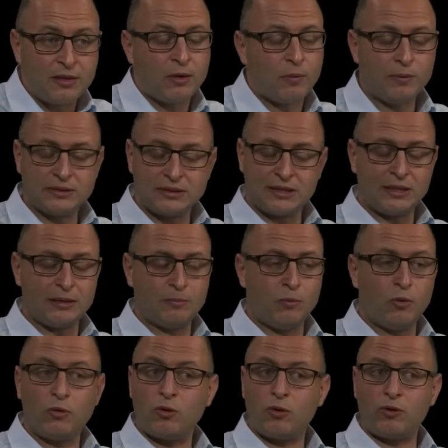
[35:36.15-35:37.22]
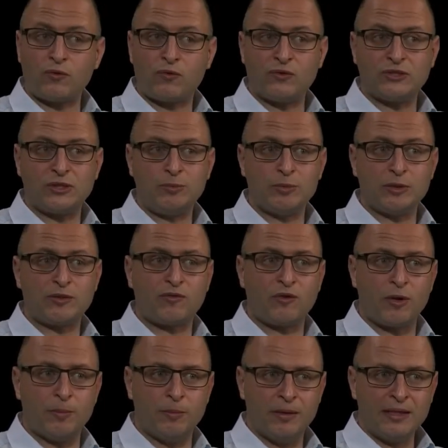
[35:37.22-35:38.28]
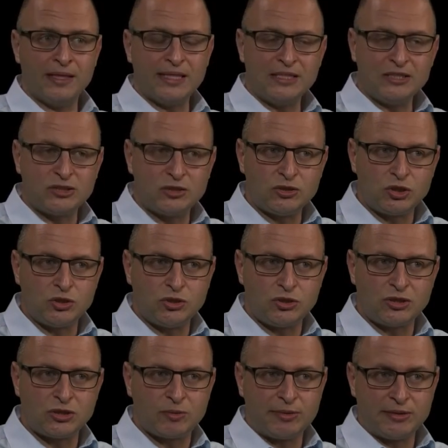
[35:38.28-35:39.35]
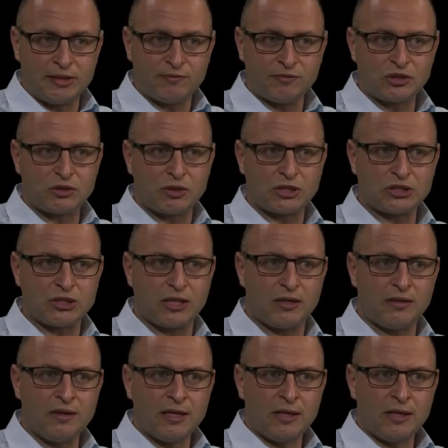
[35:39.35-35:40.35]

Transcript: We're seeing more calls for stimulus from institutions around infrastructure.